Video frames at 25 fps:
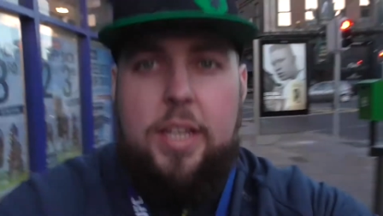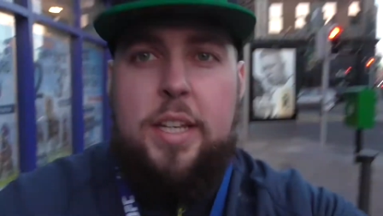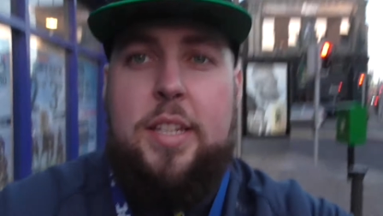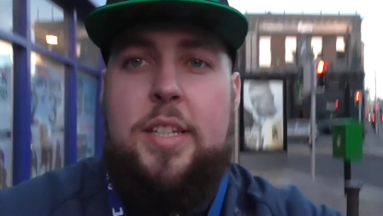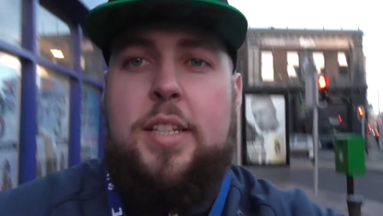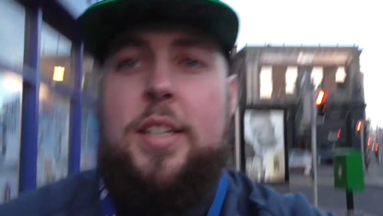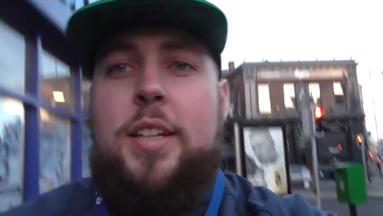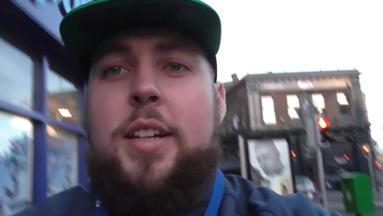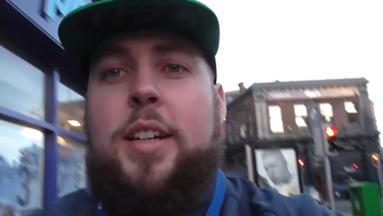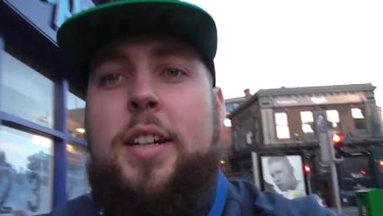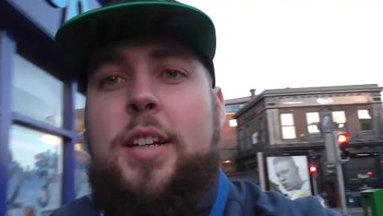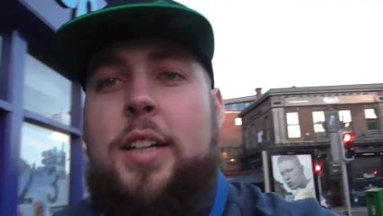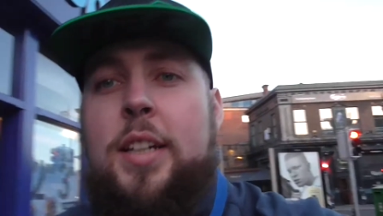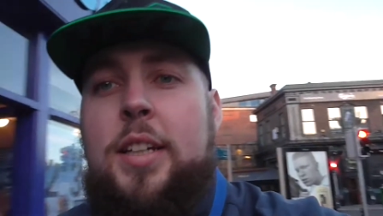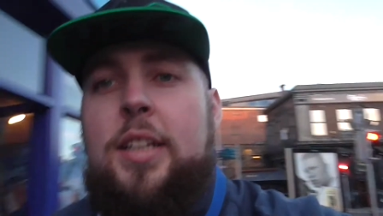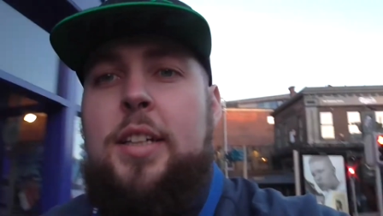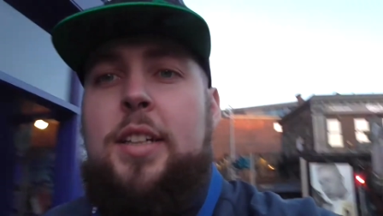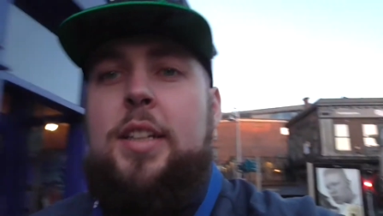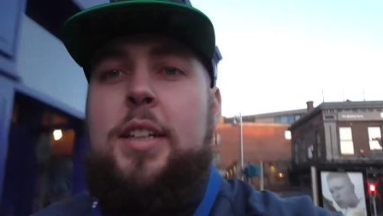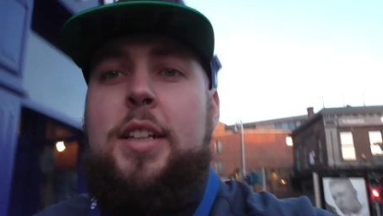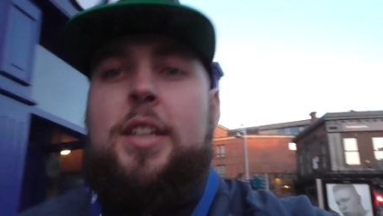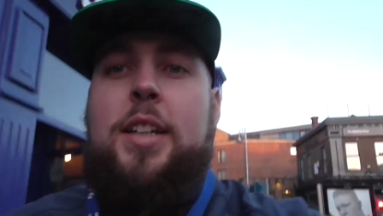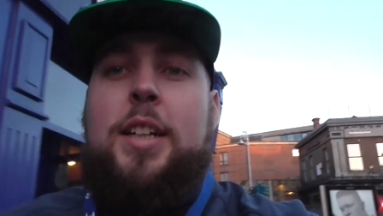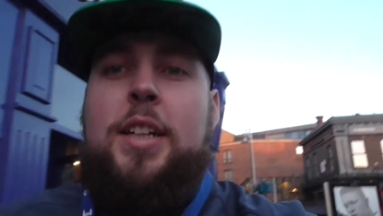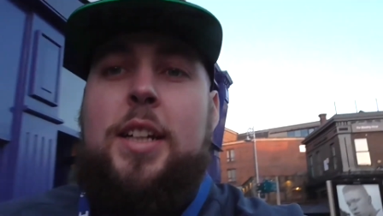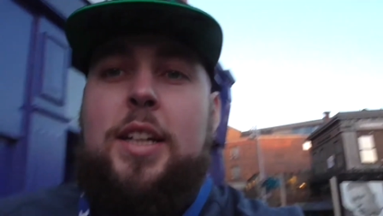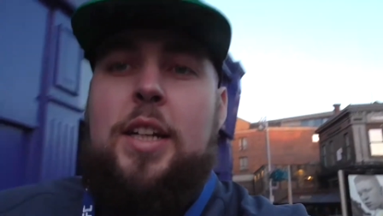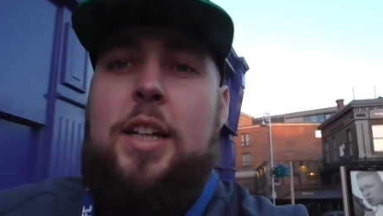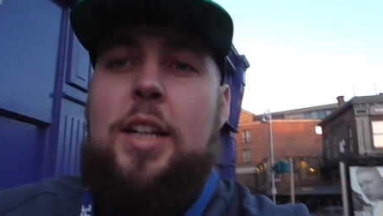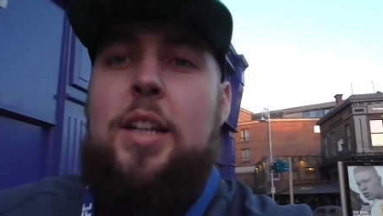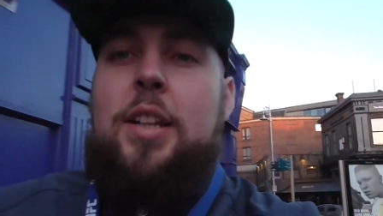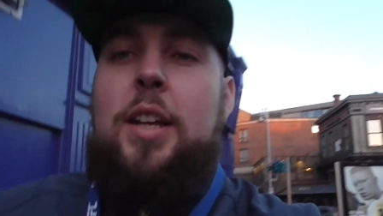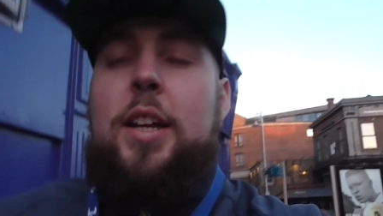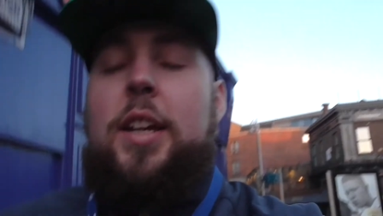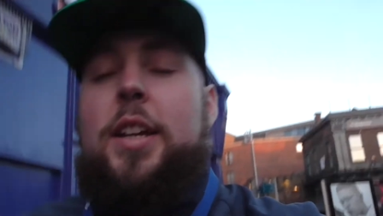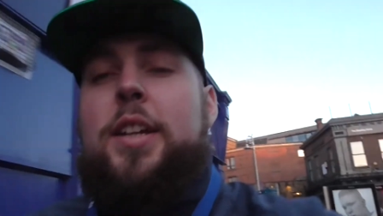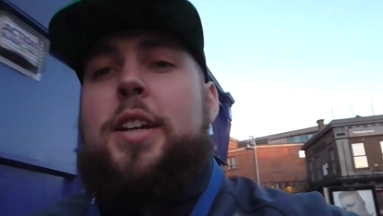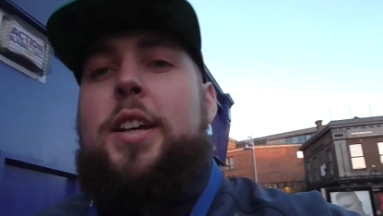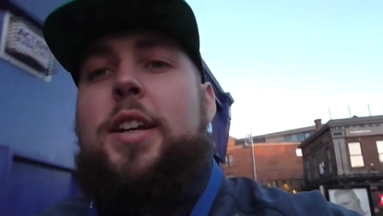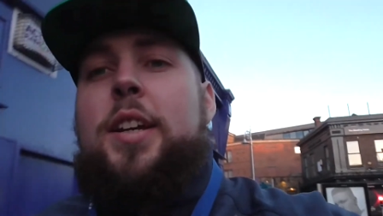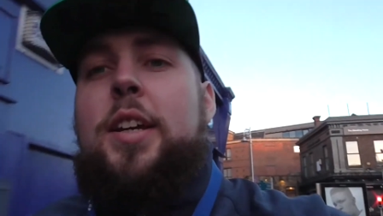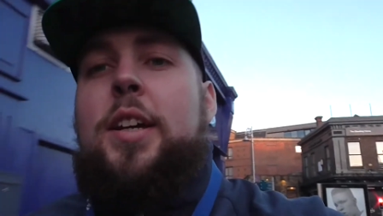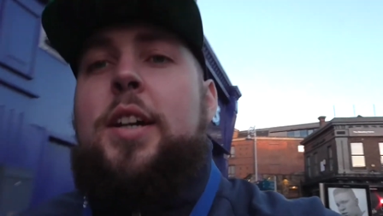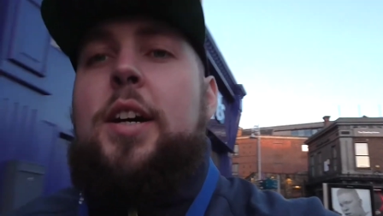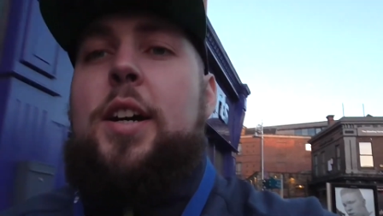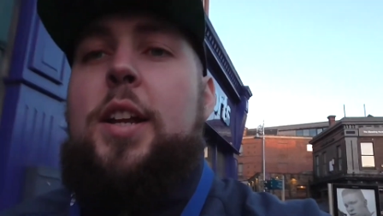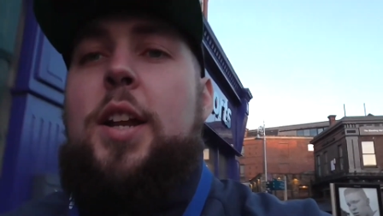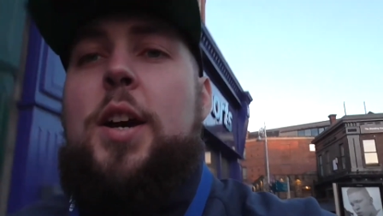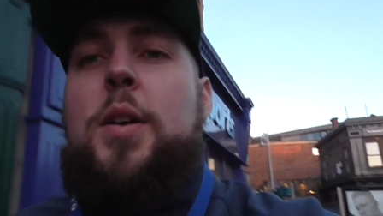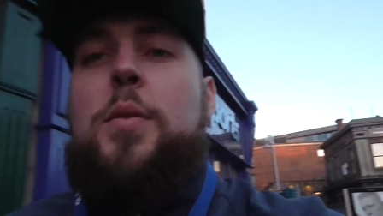this like,
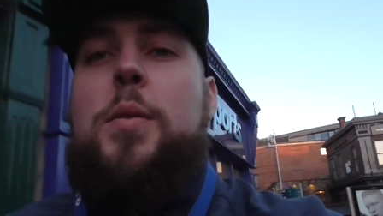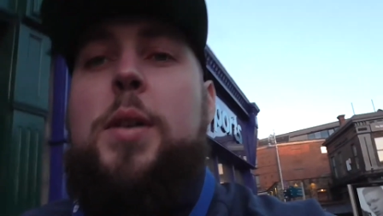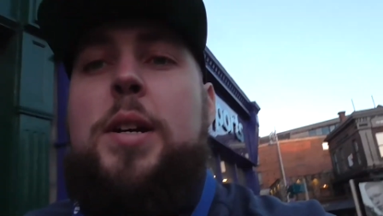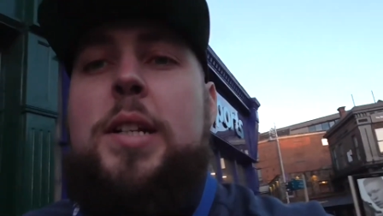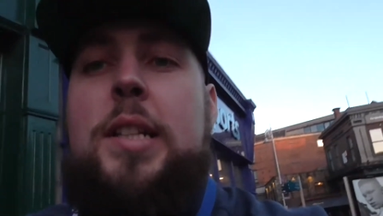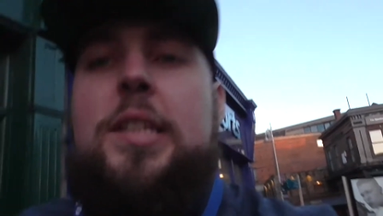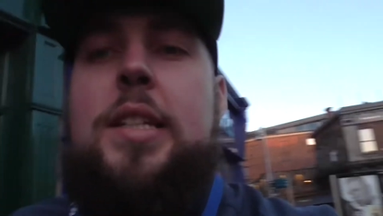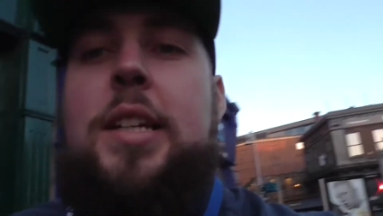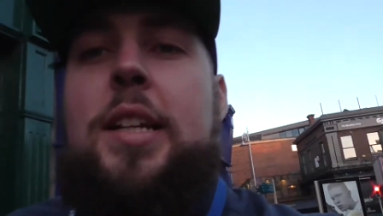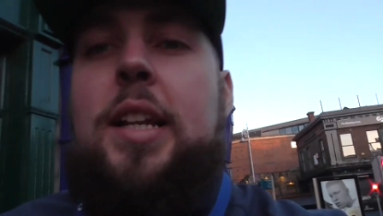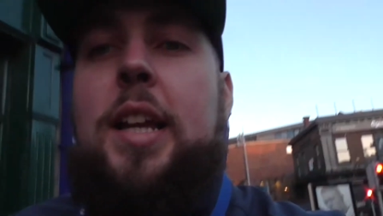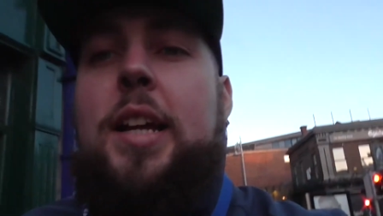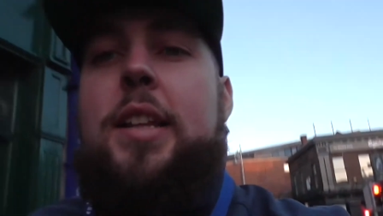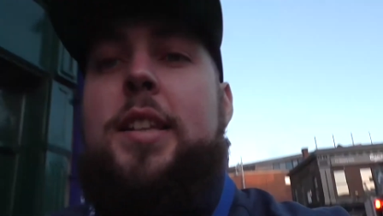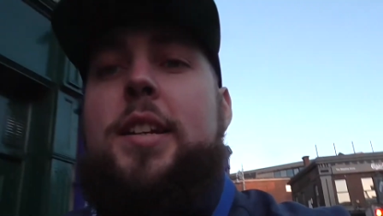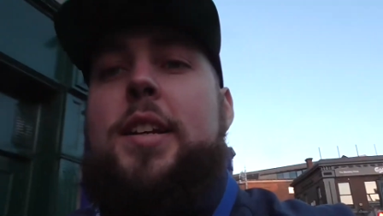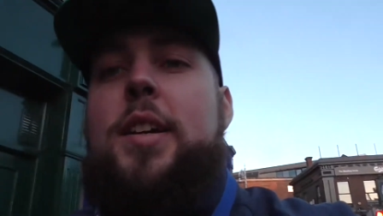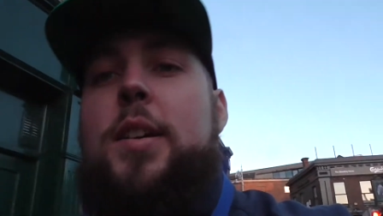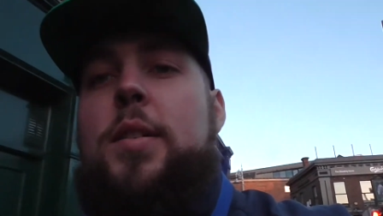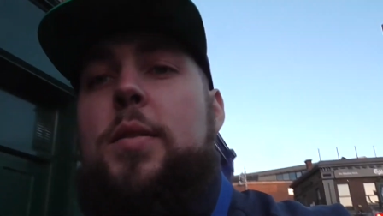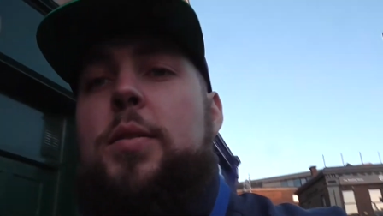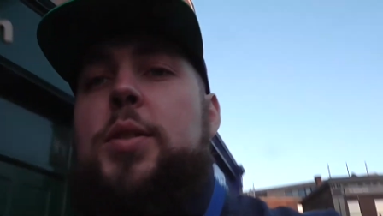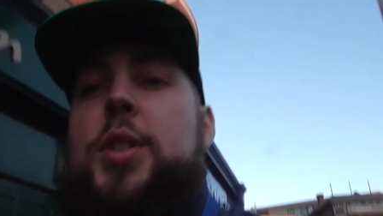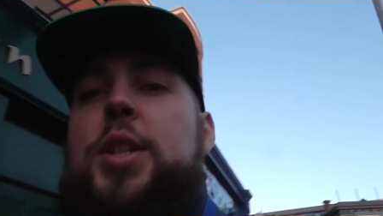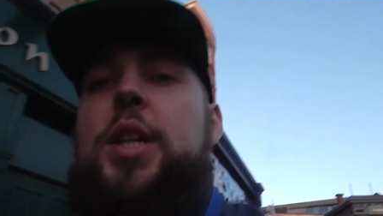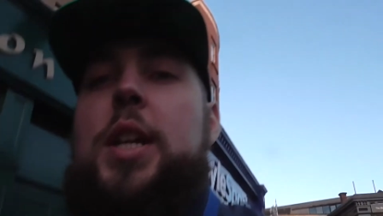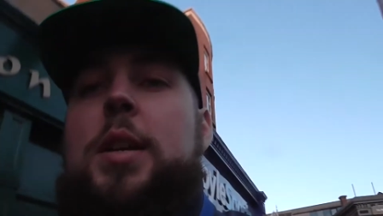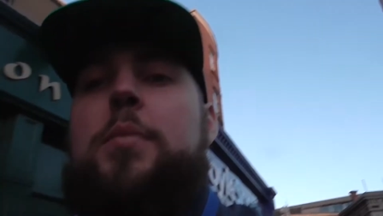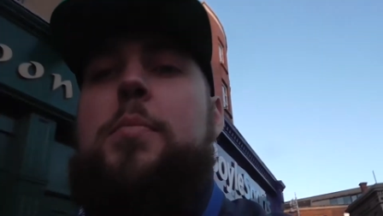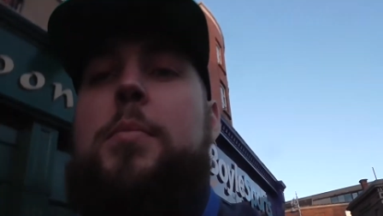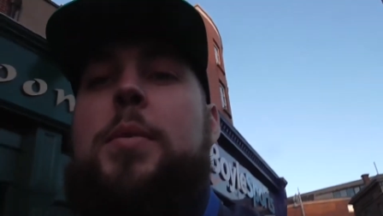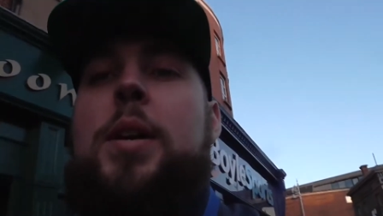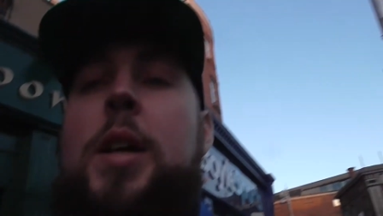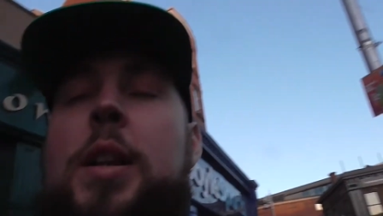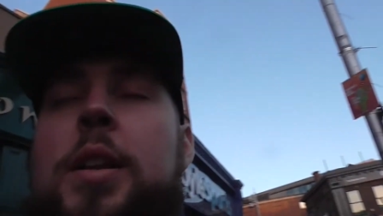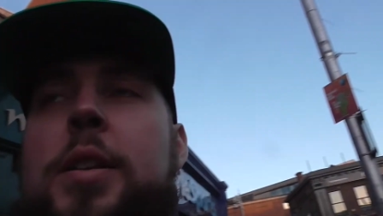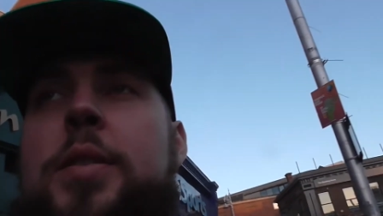I don't want to let the whole gym